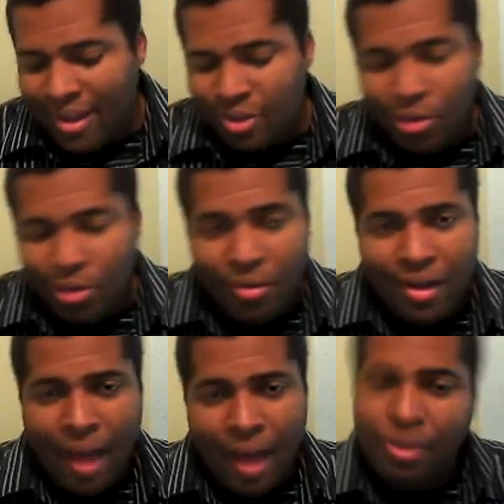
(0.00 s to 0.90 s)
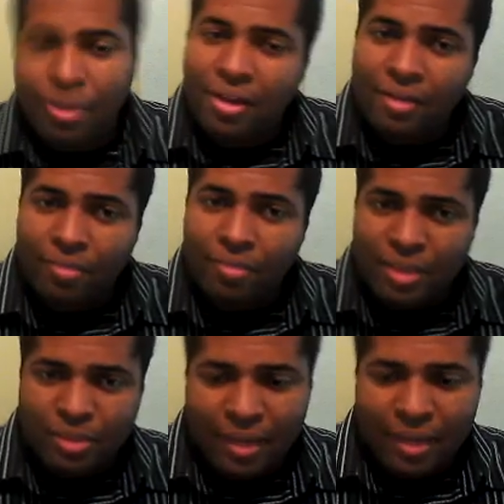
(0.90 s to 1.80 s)
So I'm looking at it from this
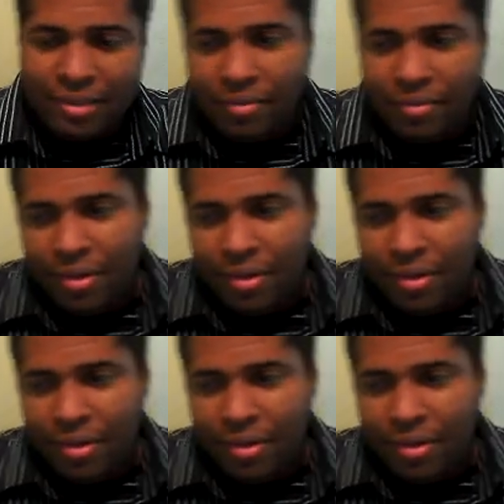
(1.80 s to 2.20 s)
perspective.